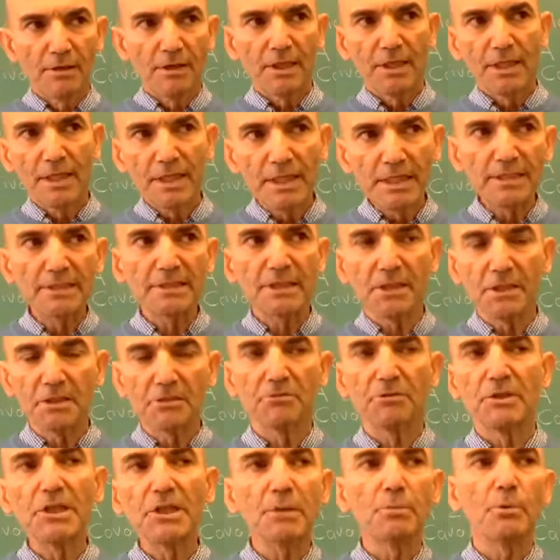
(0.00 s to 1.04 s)
easily
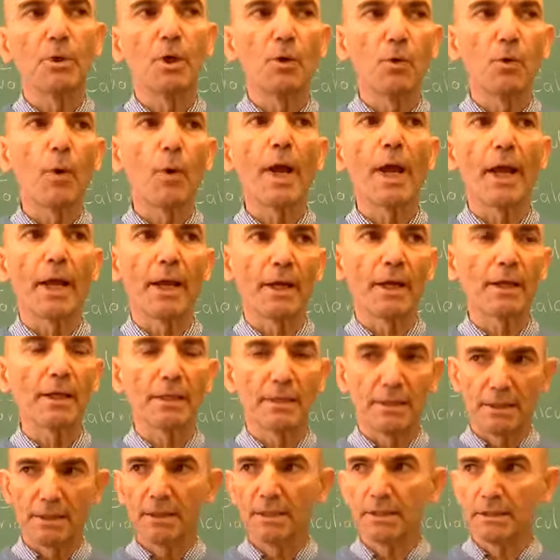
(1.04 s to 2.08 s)
readable
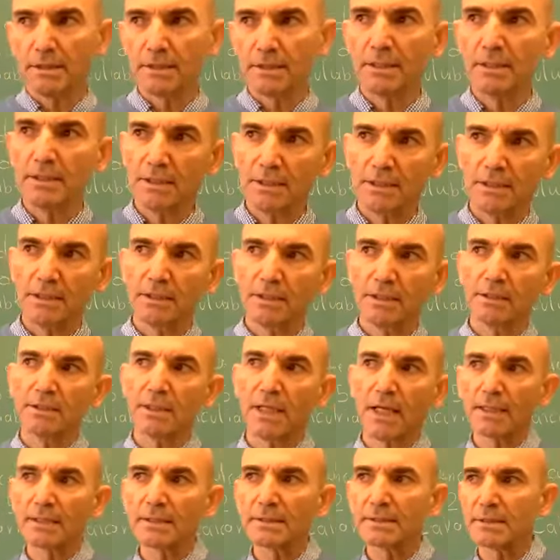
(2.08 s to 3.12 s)
way in the
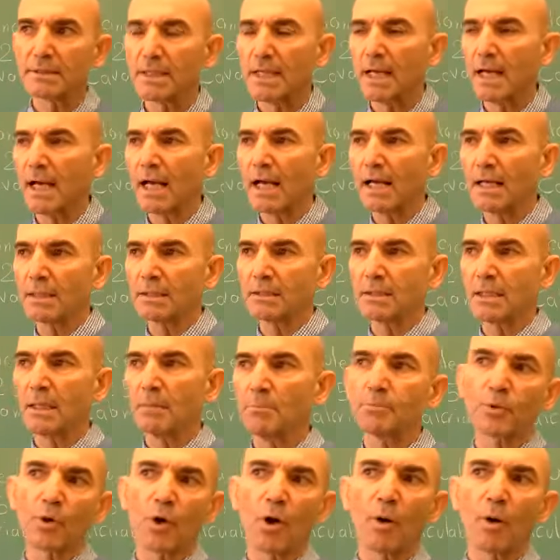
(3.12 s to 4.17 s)
text, and
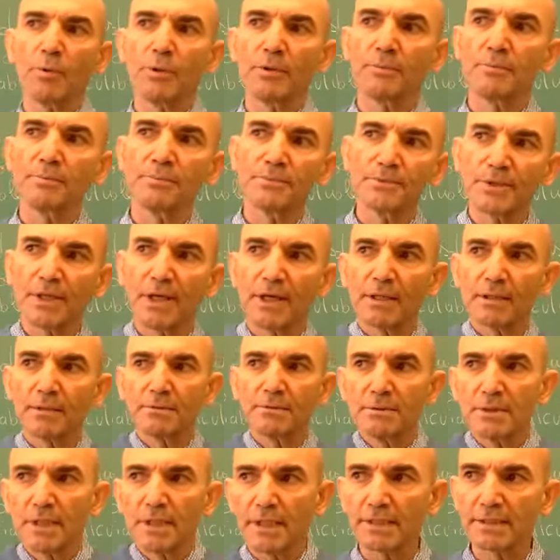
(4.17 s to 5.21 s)
problems
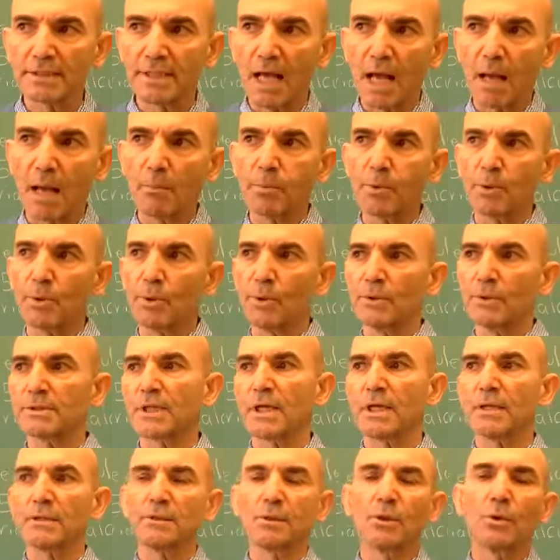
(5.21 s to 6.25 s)
and examples,
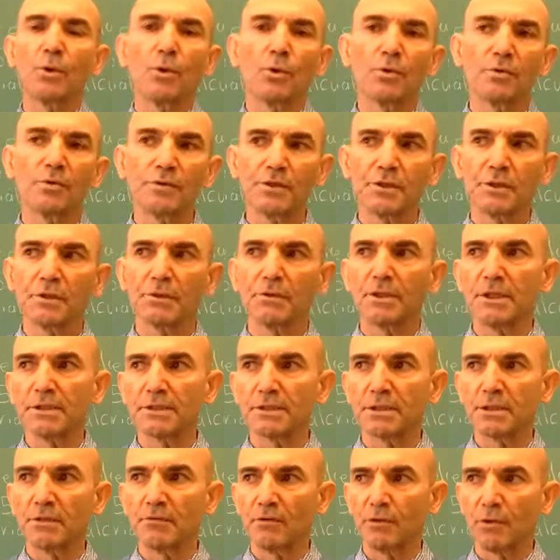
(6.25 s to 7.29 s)
and the whole theory is
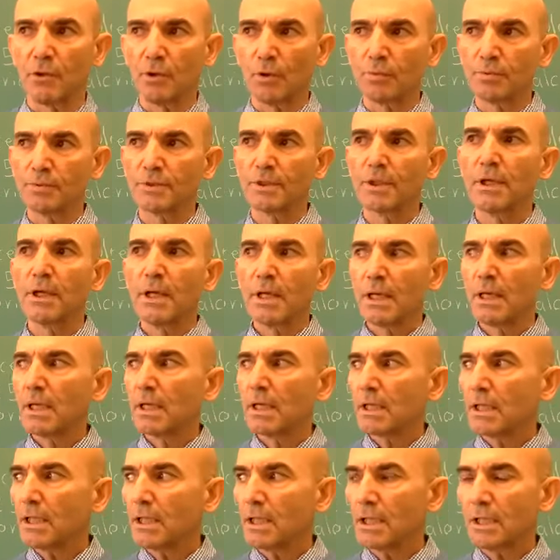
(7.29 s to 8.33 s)
developed
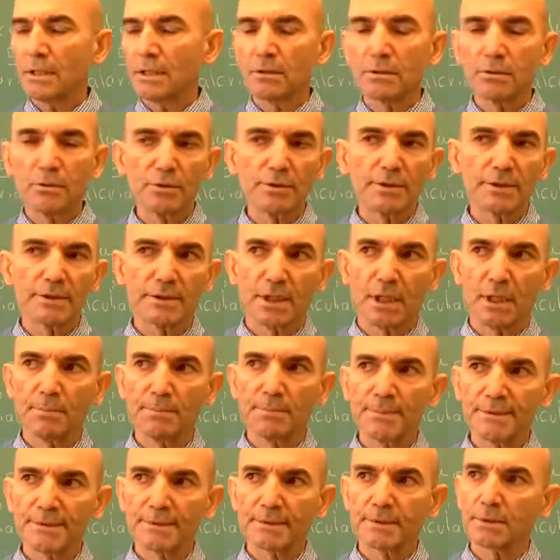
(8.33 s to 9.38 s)
in good
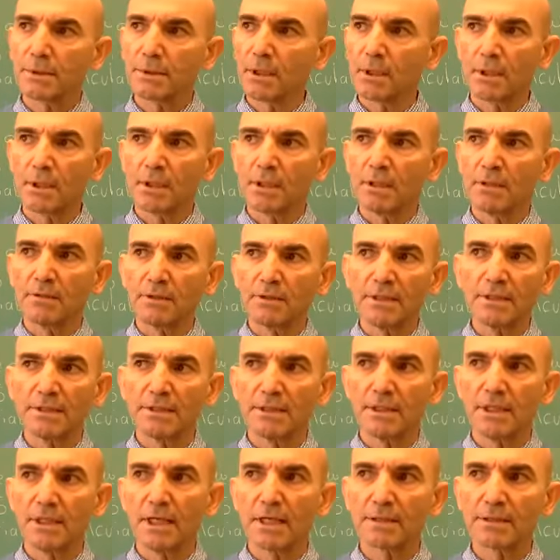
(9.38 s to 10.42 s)
steps,
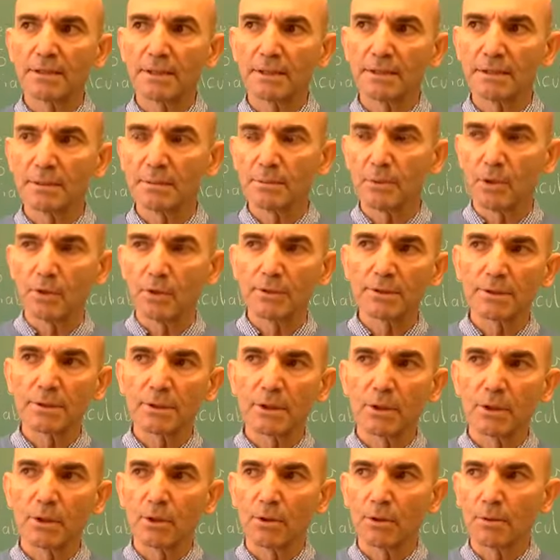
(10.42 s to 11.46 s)
easily accessible.
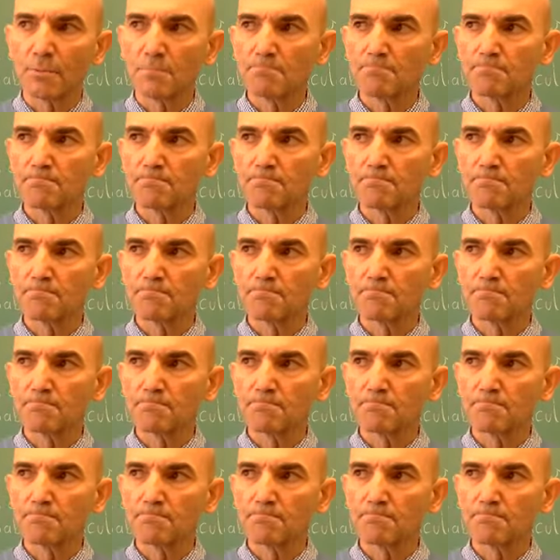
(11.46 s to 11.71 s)
So